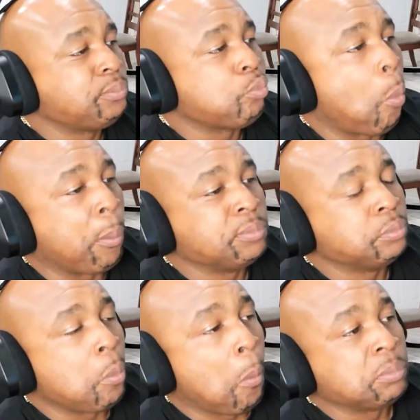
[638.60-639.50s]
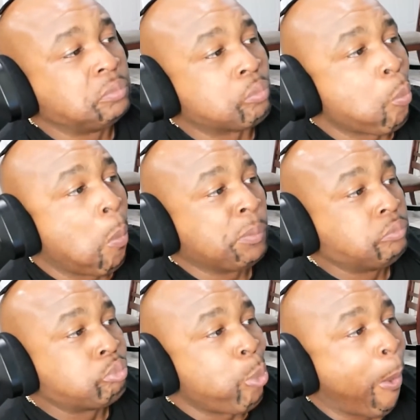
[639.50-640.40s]
I got your exclusive
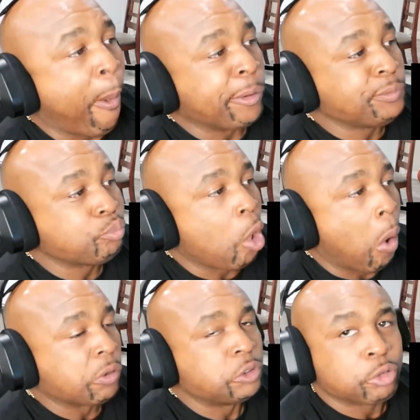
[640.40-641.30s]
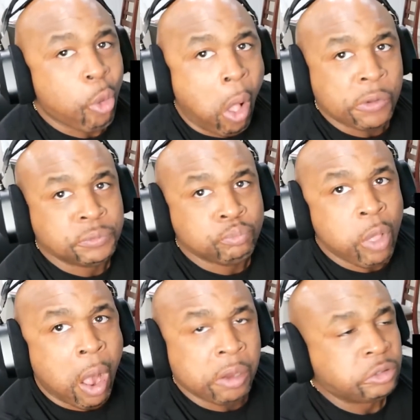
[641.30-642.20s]
invitation under my windshield
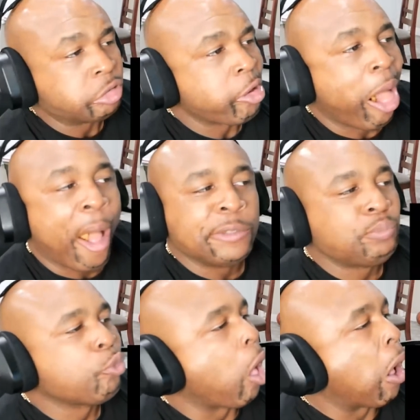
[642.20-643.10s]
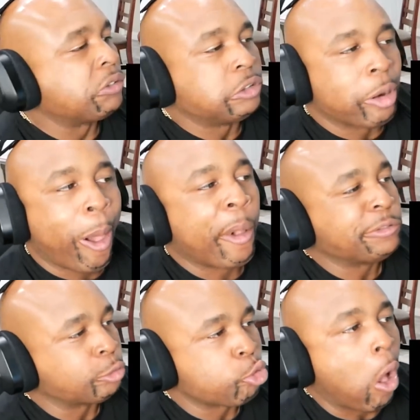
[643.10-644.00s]
wiper. My daughter doesn't
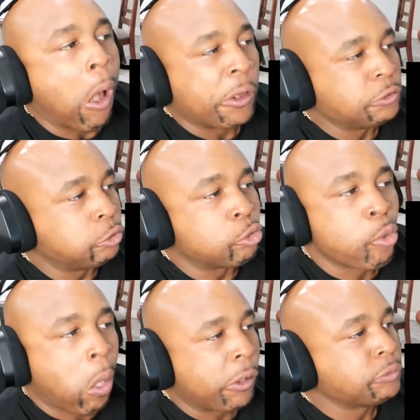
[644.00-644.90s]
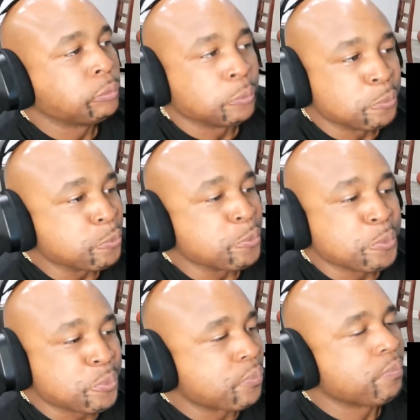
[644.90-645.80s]
respect me, so I'm here to
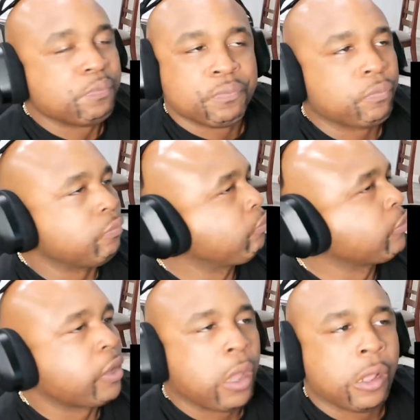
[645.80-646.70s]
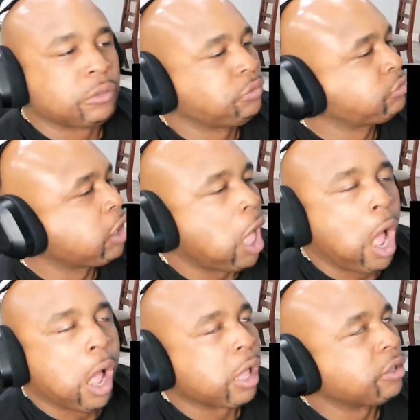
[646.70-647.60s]
change my life. Well, then,
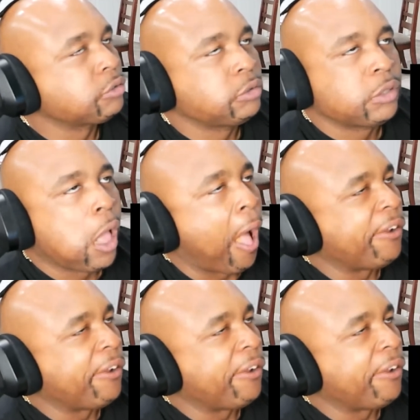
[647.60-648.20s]
welcome.